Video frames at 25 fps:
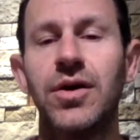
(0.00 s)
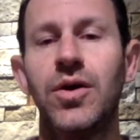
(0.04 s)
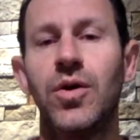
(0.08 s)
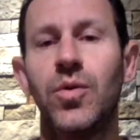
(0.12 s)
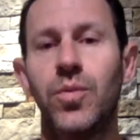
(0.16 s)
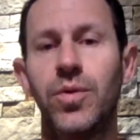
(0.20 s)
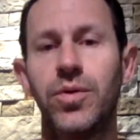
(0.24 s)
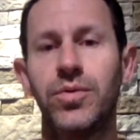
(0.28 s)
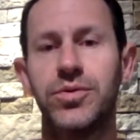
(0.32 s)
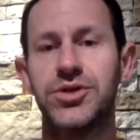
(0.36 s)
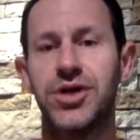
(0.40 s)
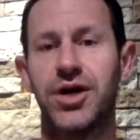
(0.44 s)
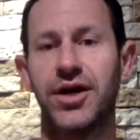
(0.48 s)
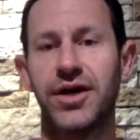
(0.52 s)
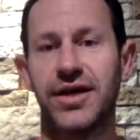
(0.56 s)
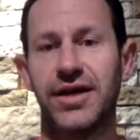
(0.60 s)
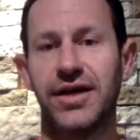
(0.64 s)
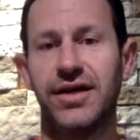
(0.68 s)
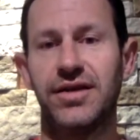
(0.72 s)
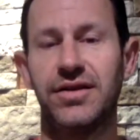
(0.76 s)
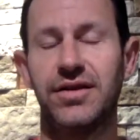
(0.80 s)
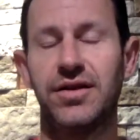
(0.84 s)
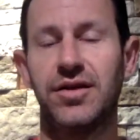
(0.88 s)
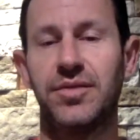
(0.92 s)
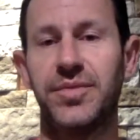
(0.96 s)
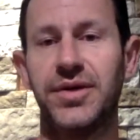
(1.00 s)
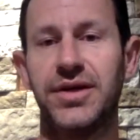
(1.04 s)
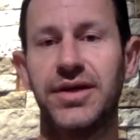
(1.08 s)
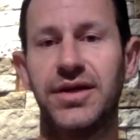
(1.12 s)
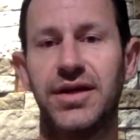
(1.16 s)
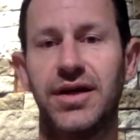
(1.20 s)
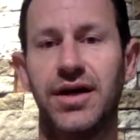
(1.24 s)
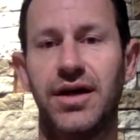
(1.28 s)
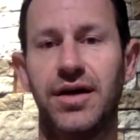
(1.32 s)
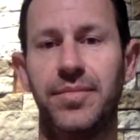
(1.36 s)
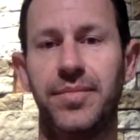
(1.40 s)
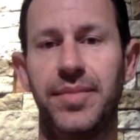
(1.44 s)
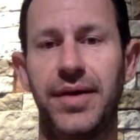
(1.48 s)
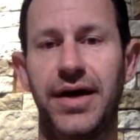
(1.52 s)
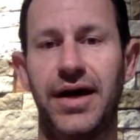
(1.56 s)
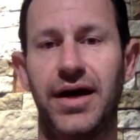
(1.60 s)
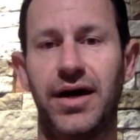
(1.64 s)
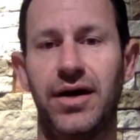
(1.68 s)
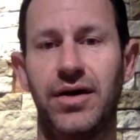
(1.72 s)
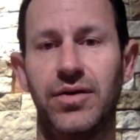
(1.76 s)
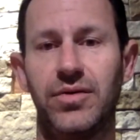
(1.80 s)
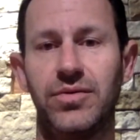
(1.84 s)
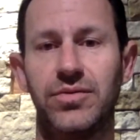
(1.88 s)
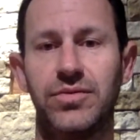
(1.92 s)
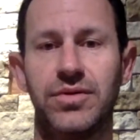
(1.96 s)
we were talking a little bit
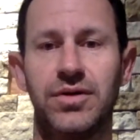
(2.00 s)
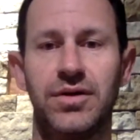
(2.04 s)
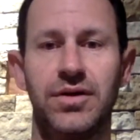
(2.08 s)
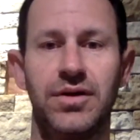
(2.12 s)
about